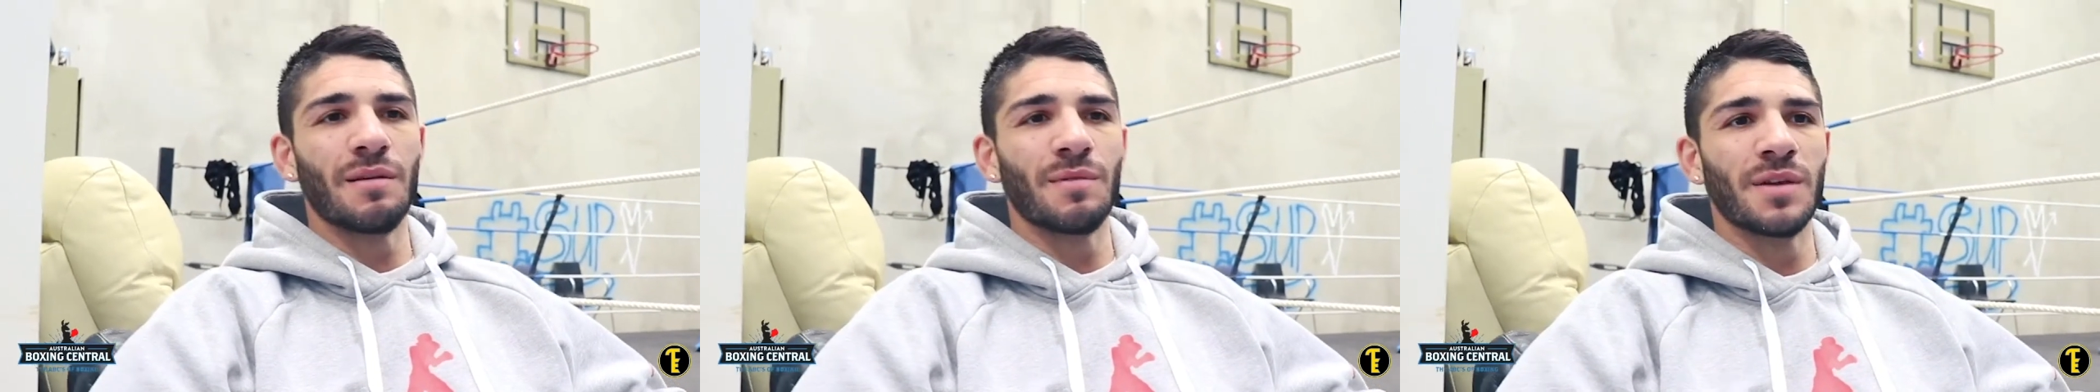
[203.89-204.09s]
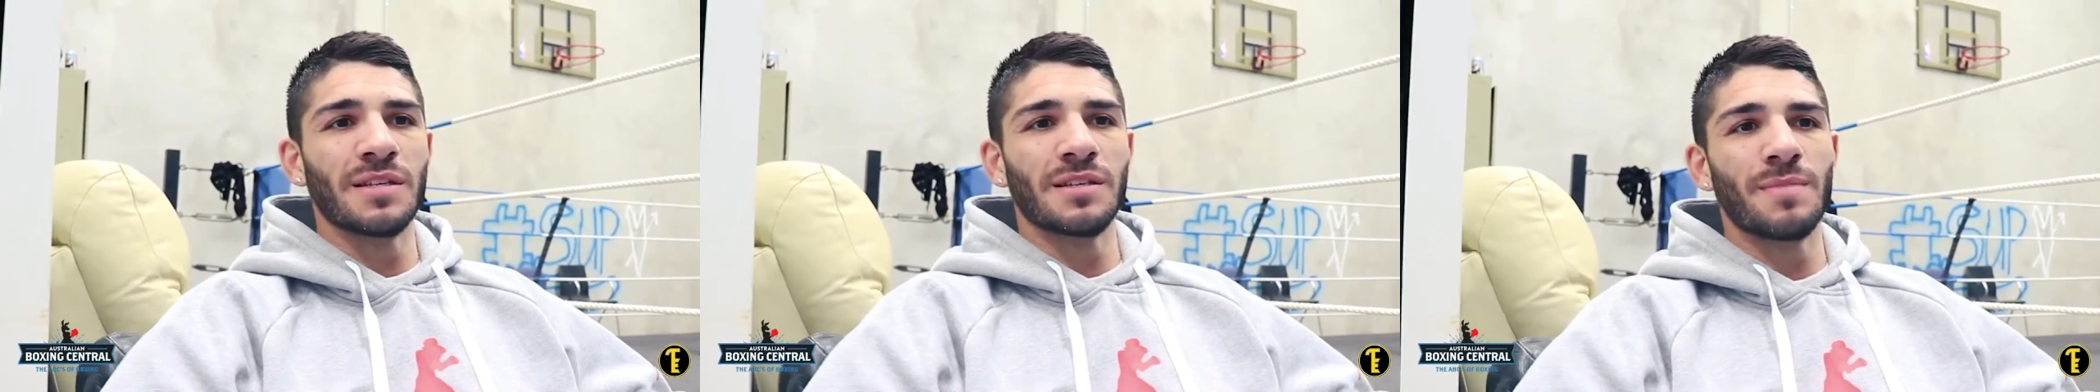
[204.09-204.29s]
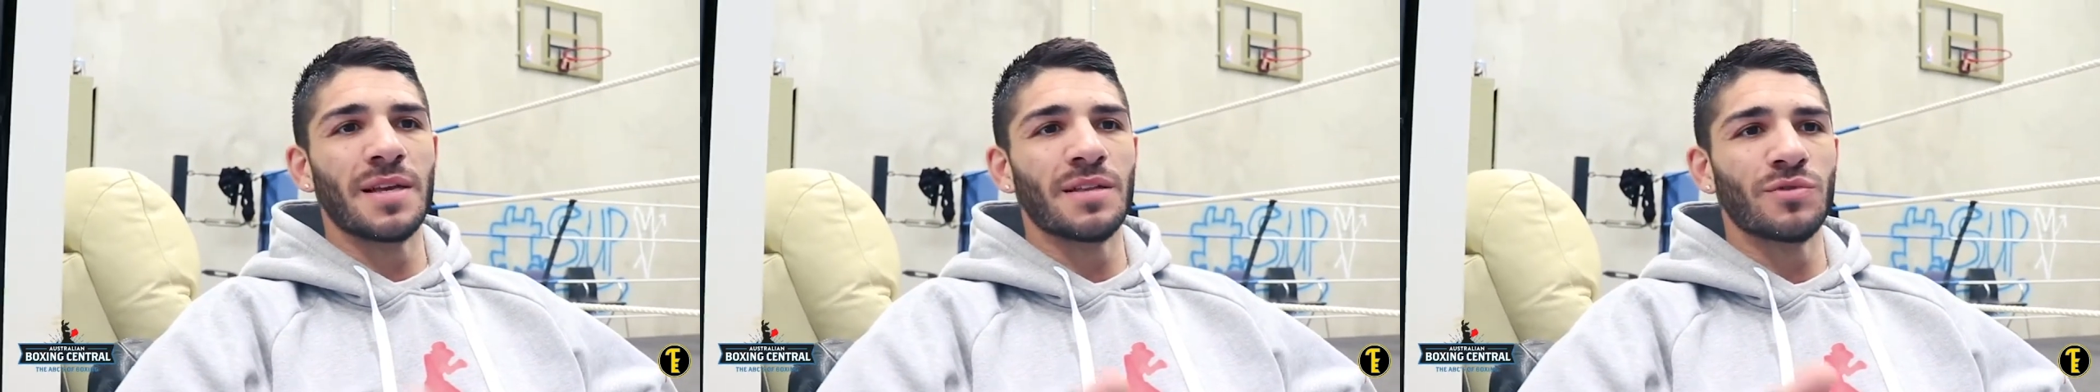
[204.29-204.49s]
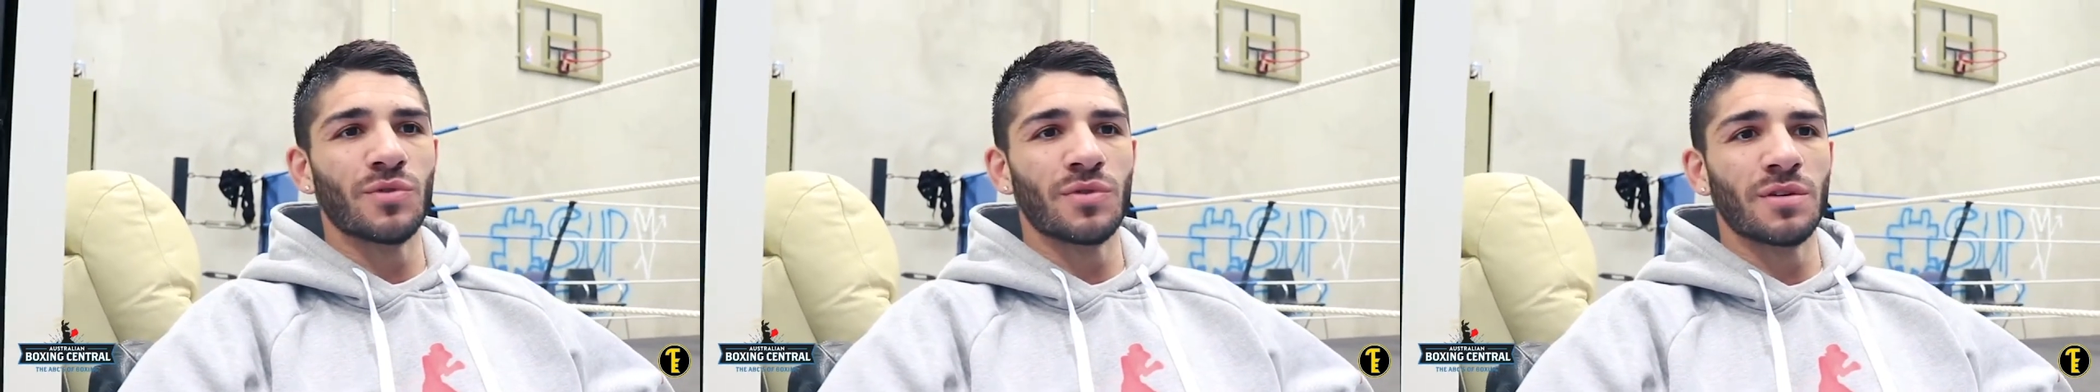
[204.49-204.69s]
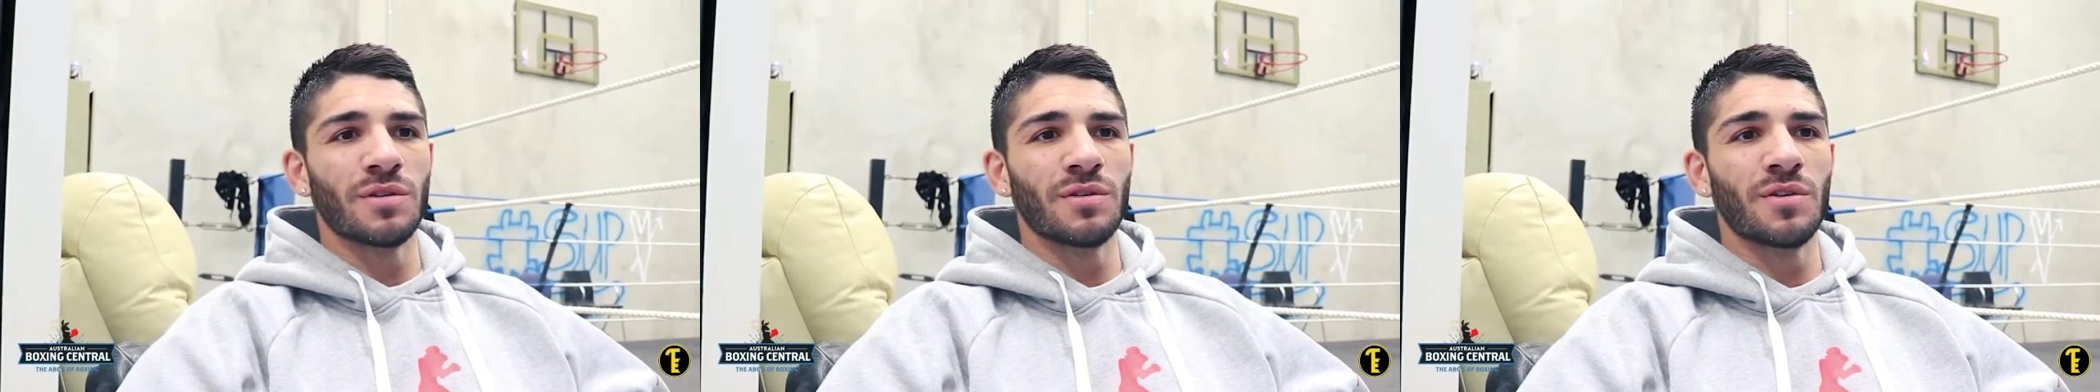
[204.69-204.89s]
He's a
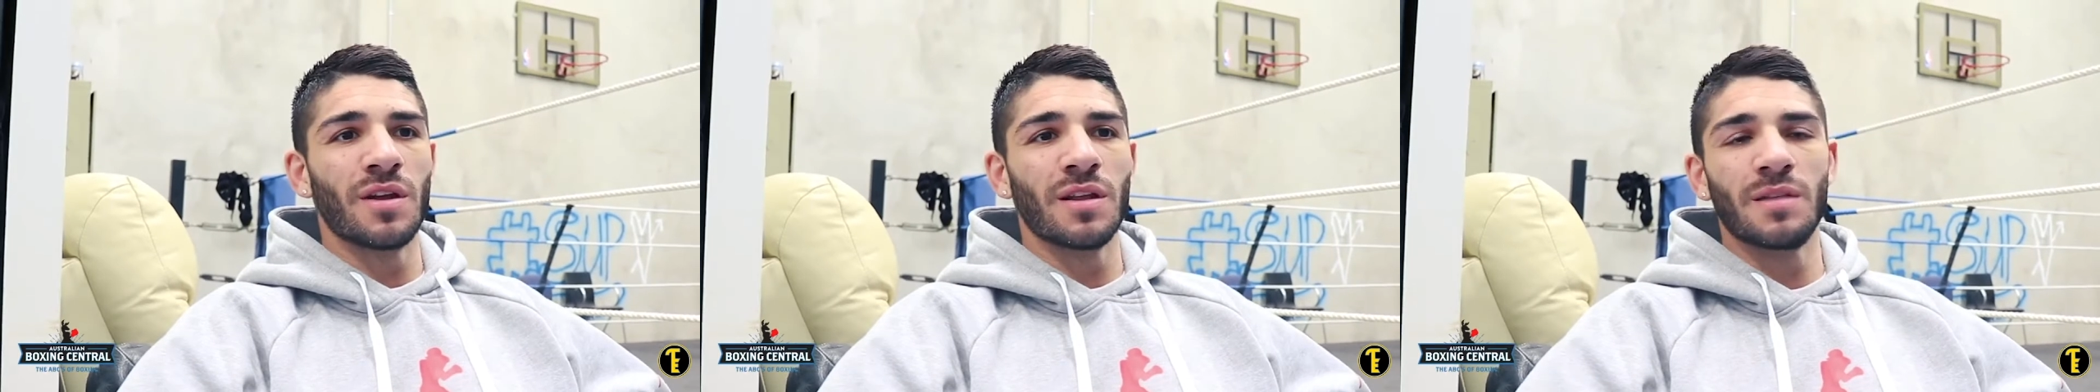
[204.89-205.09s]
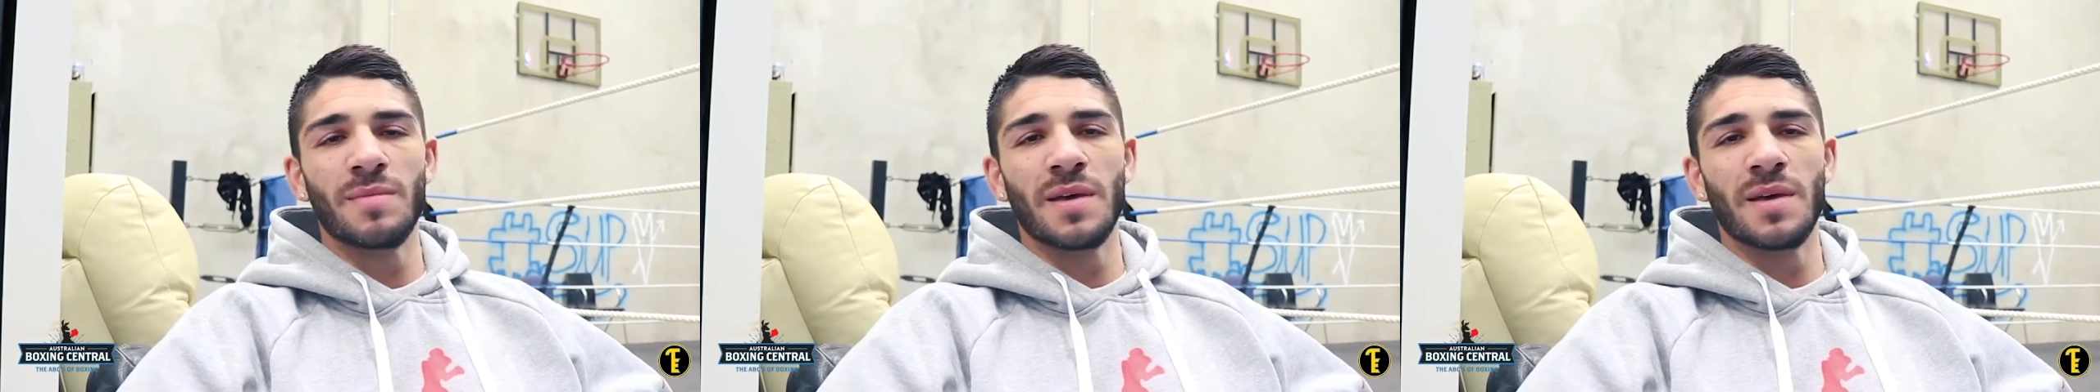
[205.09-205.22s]
mentor to not only